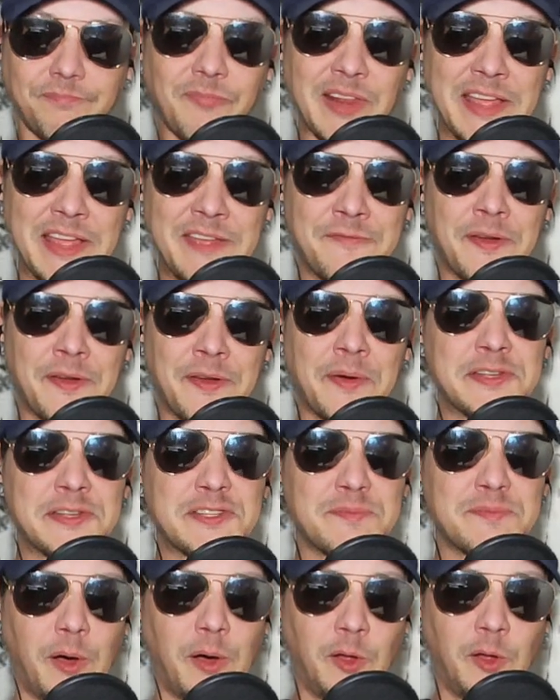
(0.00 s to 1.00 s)
in very
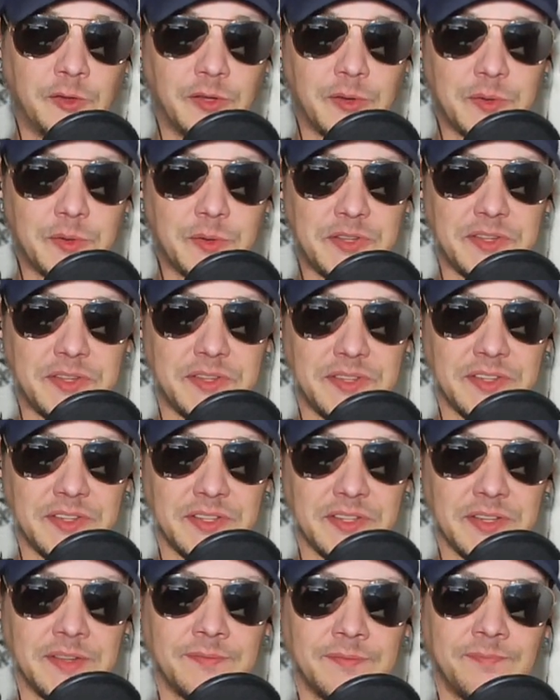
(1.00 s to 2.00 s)
small doses,
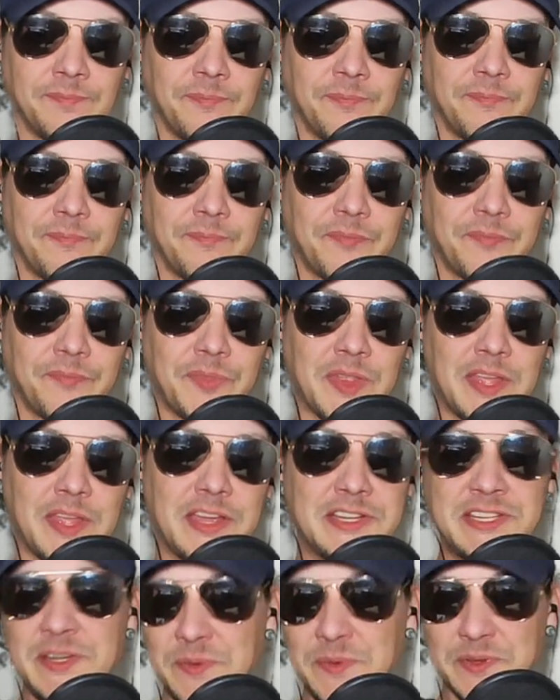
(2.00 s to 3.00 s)

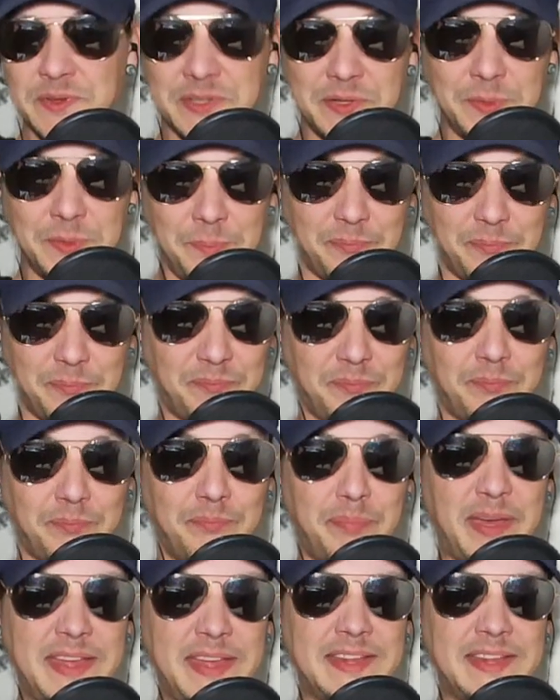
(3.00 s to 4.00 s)
she was still
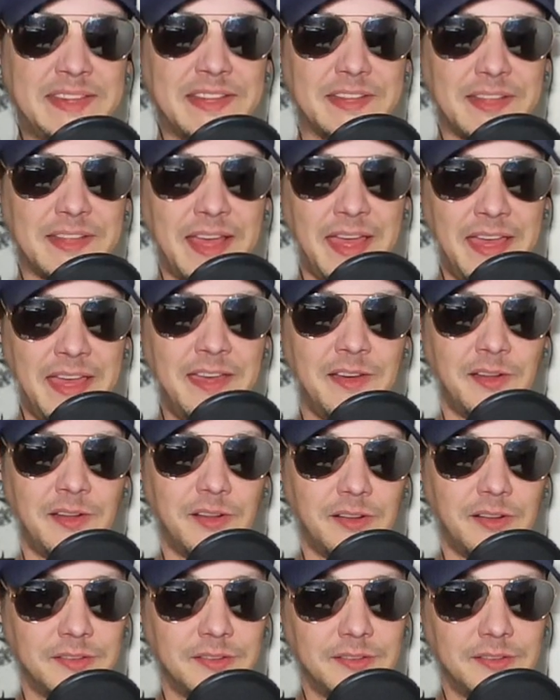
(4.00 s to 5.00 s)
base as hell.
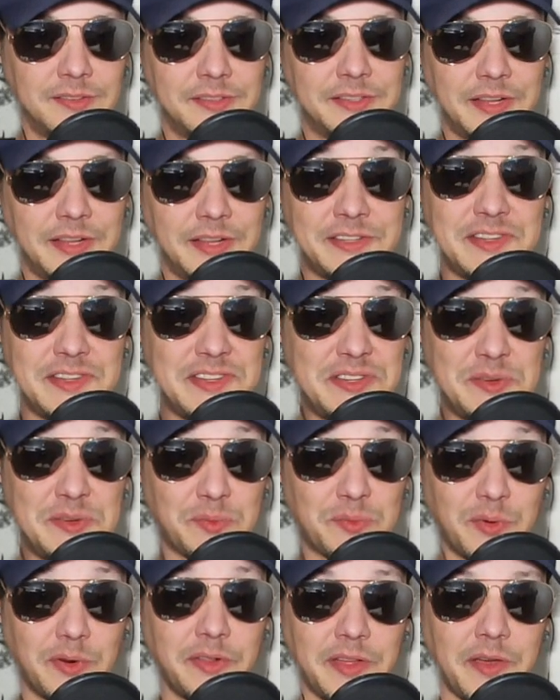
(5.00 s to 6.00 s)
Like, she's still
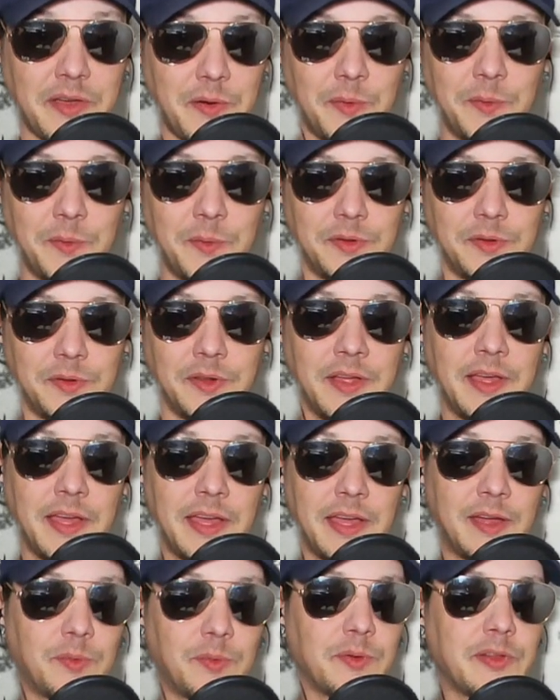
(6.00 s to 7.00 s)
really cool
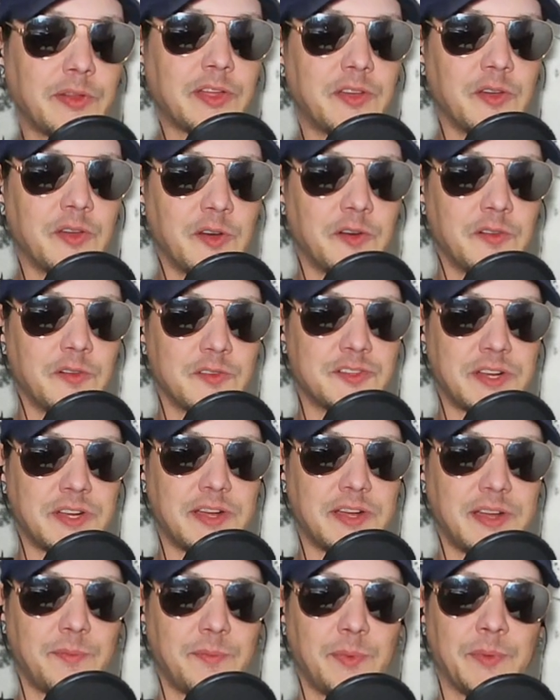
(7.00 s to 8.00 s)
and really good at her
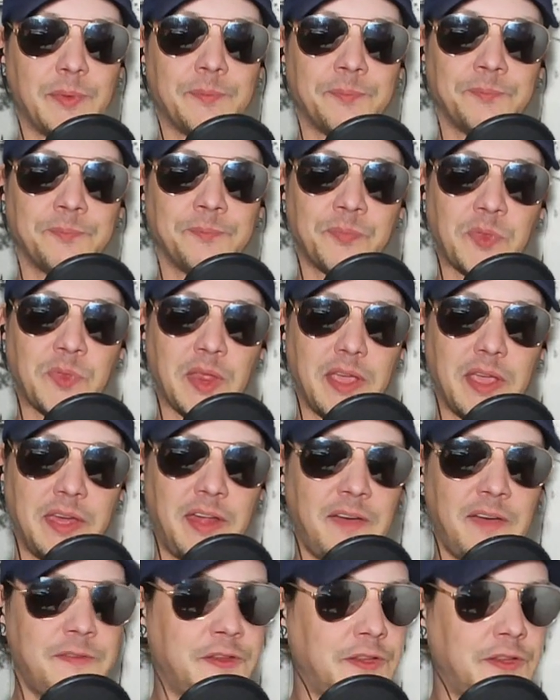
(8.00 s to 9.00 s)
job. And
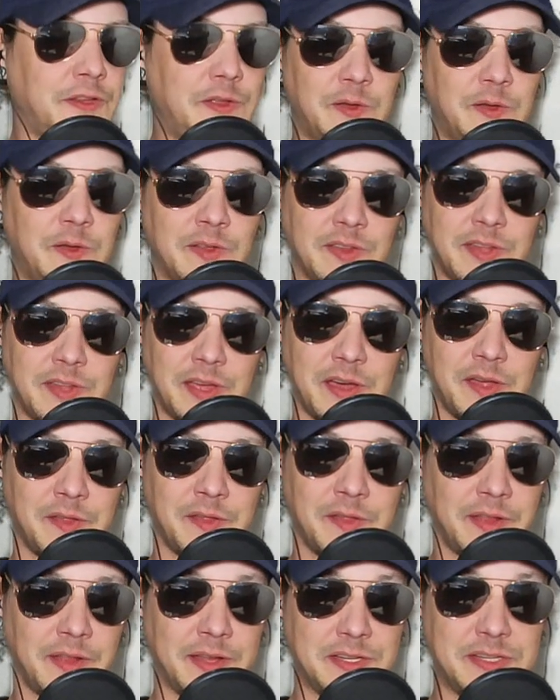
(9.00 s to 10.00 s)
obviously you can tell that
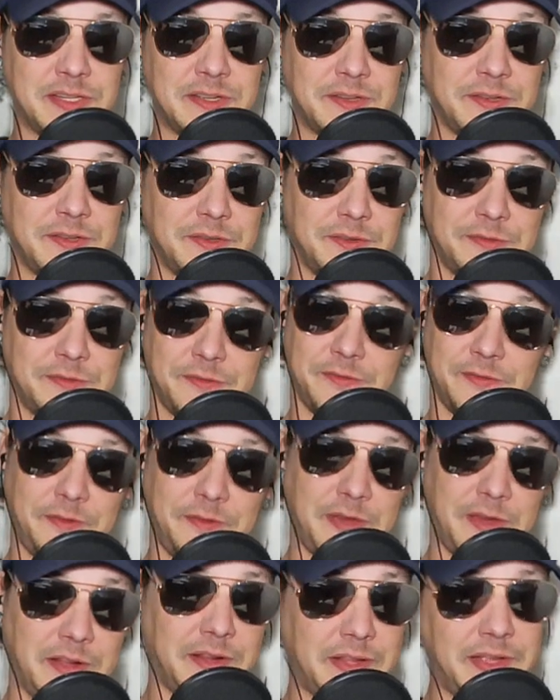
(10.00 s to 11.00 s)
like she
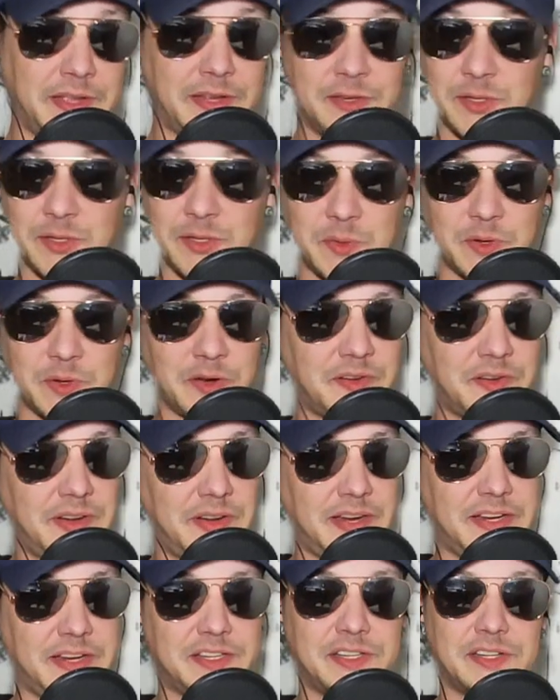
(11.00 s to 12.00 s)
fell into her
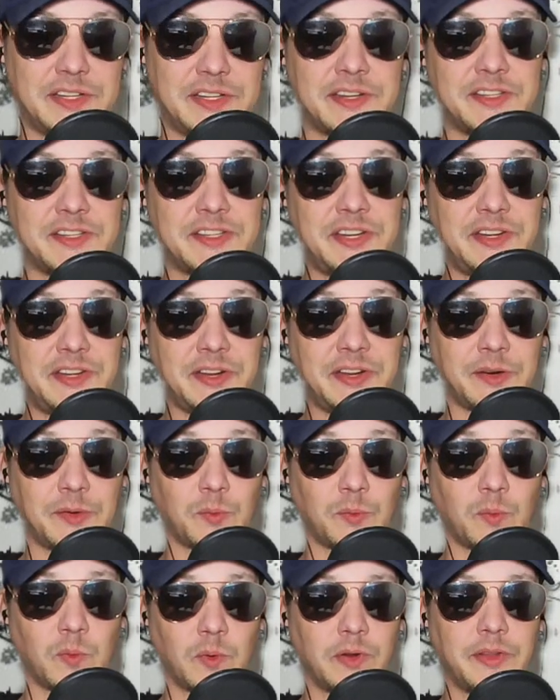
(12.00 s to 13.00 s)
niche and she did a
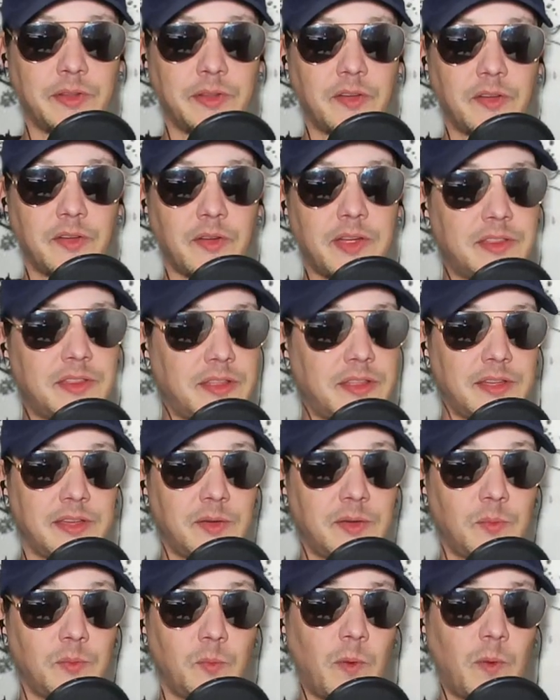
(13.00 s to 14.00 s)
really great
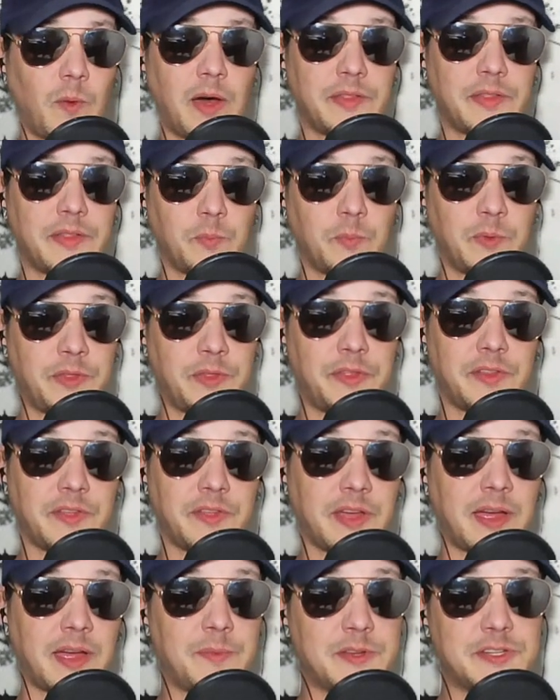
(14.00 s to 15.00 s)
thing while with the
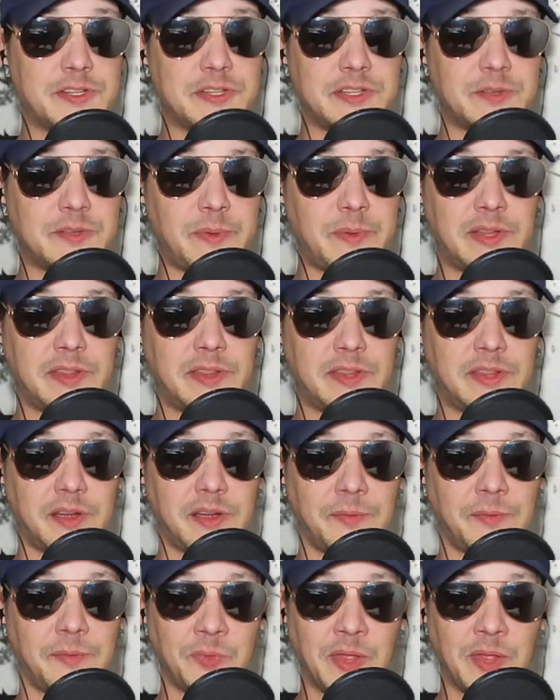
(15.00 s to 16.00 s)
time that she spent there.